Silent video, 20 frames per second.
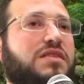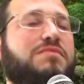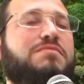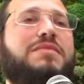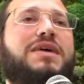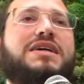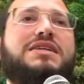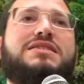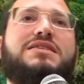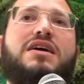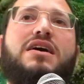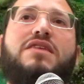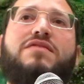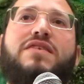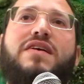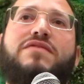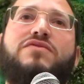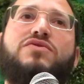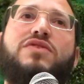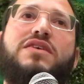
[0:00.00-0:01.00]
I've tried
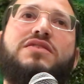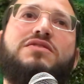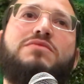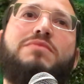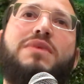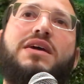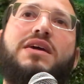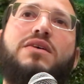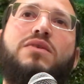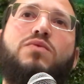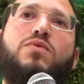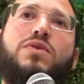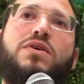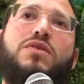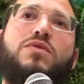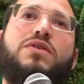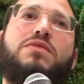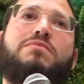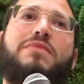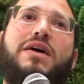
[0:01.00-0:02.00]
to work
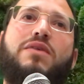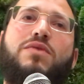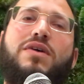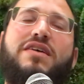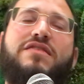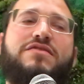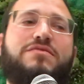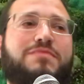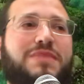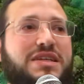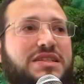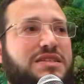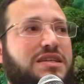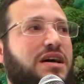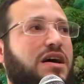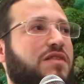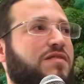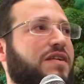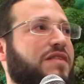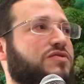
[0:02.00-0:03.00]
myself. I've tried to
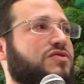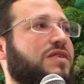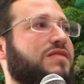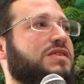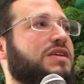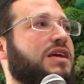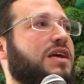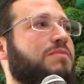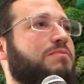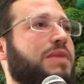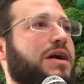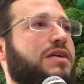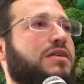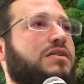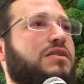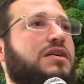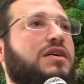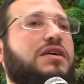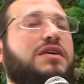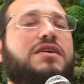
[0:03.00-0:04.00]
make it work with my wife
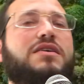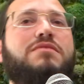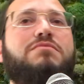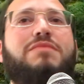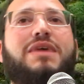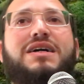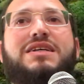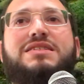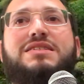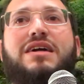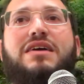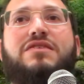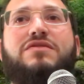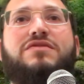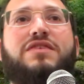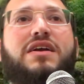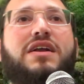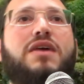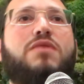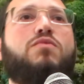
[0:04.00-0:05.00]
myself. I've tried to
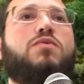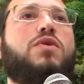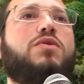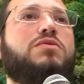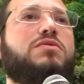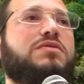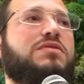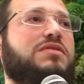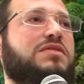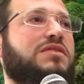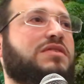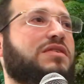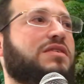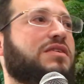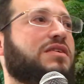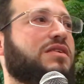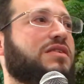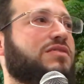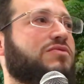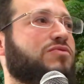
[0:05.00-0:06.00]
get better
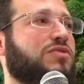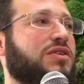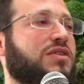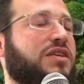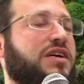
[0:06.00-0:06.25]
myself.